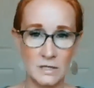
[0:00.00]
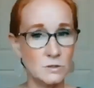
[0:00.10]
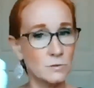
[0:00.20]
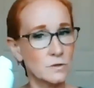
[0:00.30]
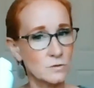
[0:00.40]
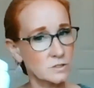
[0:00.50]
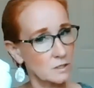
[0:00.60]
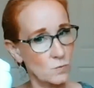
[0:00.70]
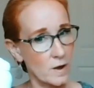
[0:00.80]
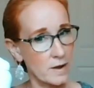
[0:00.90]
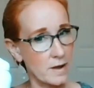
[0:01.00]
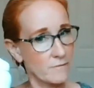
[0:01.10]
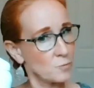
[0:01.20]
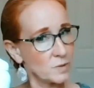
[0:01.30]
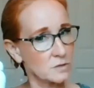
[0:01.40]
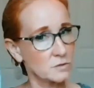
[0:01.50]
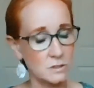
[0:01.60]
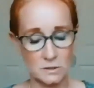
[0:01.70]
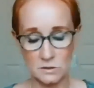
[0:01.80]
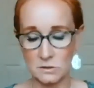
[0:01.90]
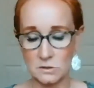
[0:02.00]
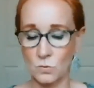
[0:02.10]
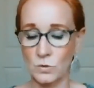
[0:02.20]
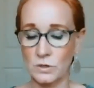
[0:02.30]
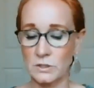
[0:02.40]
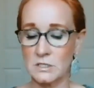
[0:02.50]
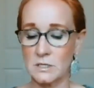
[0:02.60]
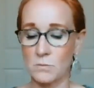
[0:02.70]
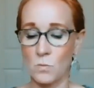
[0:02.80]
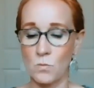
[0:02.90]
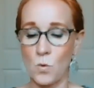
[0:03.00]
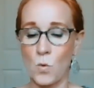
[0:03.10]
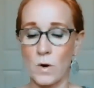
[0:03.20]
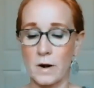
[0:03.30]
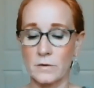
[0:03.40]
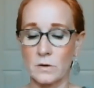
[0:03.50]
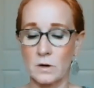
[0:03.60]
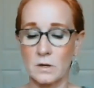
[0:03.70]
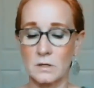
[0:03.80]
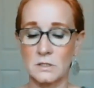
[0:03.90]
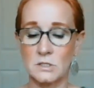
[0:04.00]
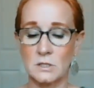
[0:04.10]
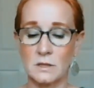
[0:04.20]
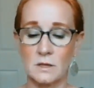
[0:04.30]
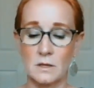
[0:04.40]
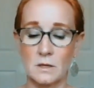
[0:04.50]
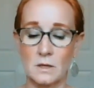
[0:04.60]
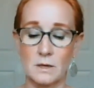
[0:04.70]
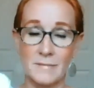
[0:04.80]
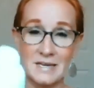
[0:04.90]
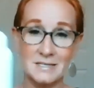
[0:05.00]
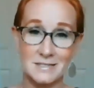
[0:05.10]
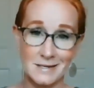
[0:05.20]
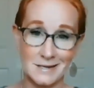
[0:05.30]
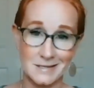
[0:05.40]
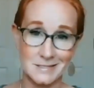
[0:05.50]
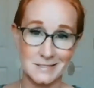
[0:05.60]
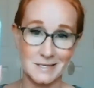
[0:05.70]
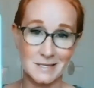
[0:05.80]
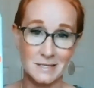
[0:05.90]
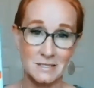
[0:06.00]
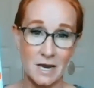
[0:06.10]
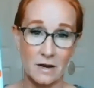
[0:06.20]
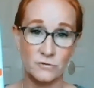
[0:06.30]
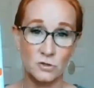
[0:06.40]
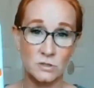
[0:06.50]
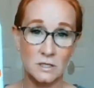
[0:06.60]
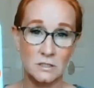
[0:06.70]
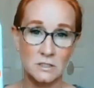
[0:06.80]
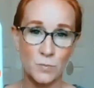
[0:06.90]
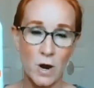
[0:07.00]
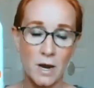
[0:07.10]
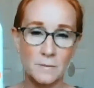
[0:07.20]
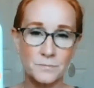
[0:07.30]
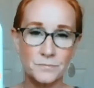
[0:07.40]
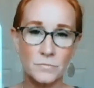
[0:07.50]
I don't understand why I haven't peeled. So, we're going to dig more into the amazingness in this after sun spray.